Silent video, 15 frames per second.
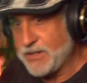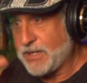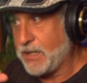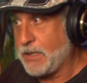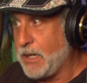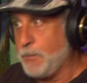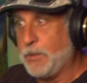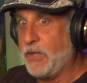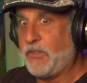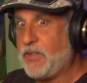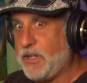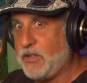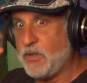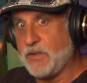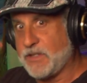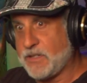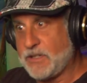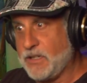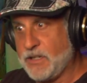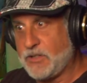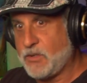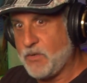It's like I'm listening to it,
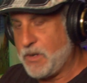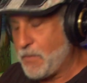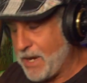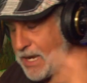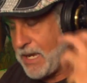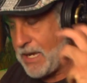still is going in my